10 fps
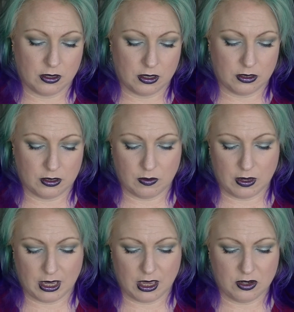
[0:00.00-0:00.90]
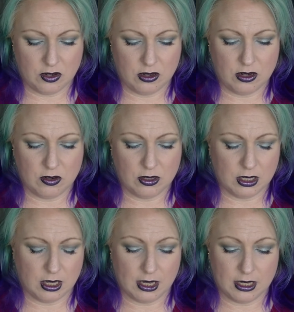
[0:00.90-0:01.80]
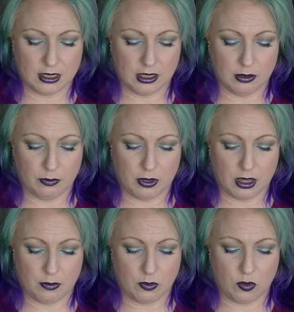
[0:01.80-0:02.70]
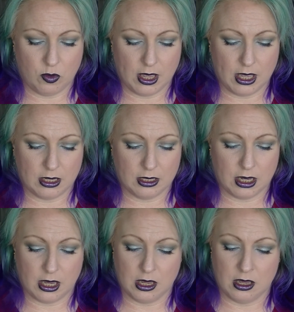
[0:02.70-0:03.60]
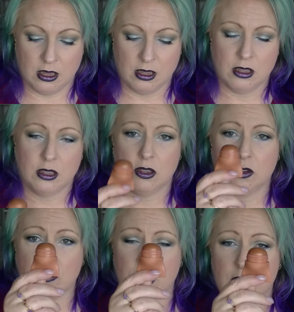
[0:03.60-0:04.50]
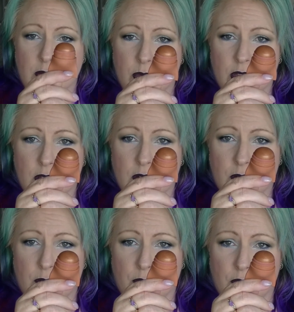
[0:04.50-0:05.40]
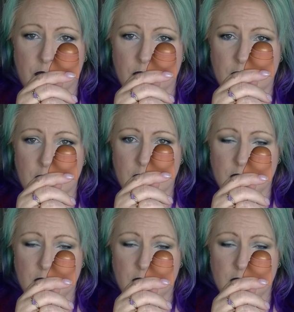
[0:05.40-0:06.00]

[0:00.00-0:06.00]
So I guess you can use it like as a lip balm or as a cream bronzer.